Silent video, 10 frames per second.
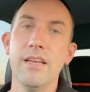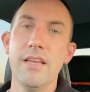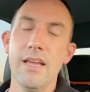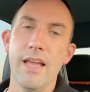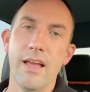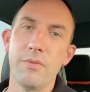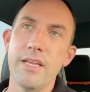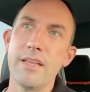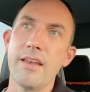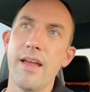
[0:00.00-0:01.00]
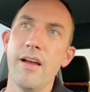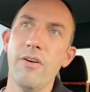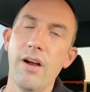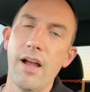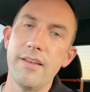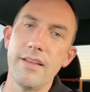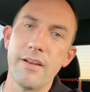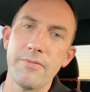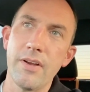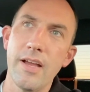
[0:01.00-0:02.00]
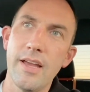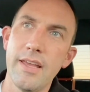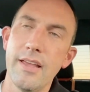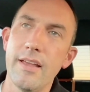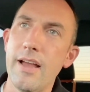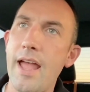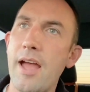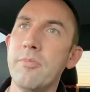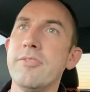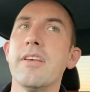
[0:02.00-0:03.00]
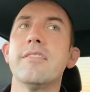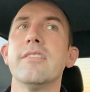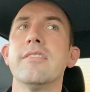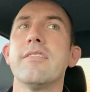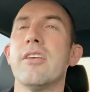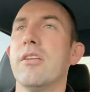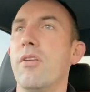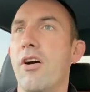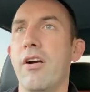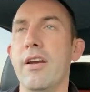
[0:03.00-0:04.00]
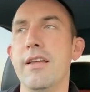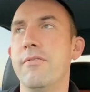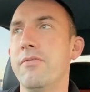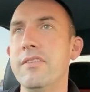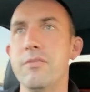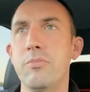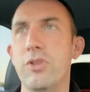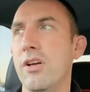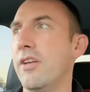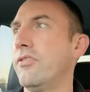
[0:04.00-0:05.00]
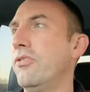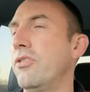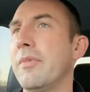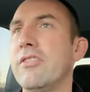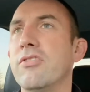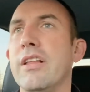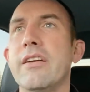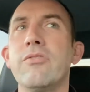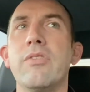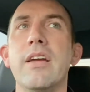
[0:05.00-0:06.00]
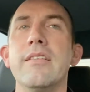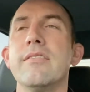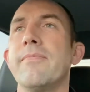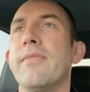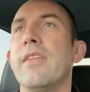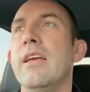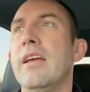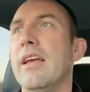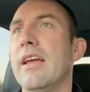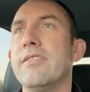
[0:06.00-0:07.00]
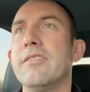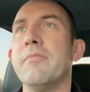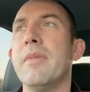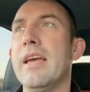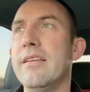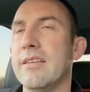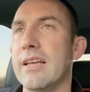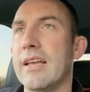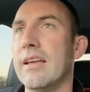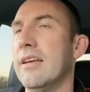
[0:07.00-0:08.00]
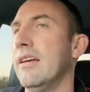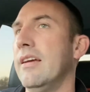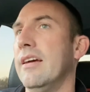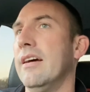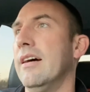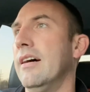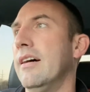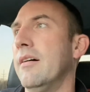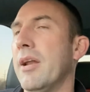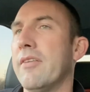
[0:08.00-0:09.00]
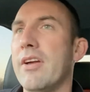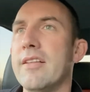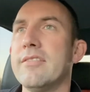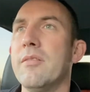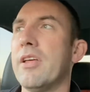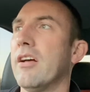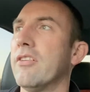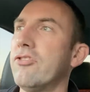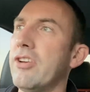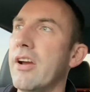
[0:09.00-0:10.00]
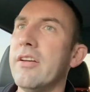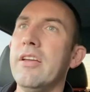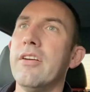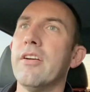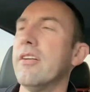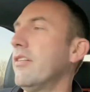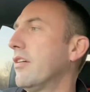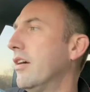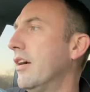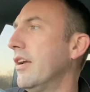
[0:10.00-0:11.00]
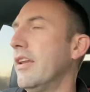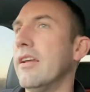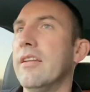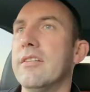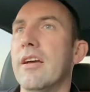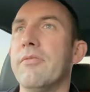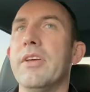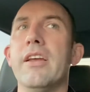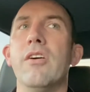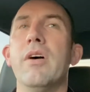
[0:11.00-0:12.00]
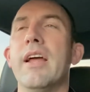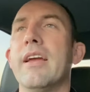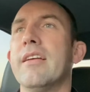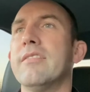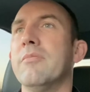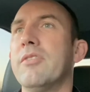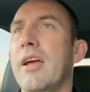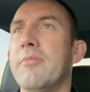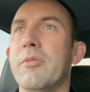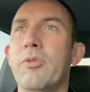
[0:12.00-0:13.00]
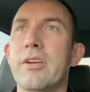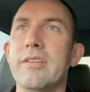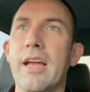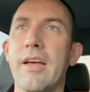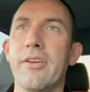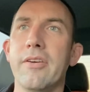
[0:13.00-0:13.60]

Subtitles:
and we can now identify abscesses that are invisible on two-dimensional x-rays. It's amazing. And I've got some that I'll share here in a video when I get some time to put it together.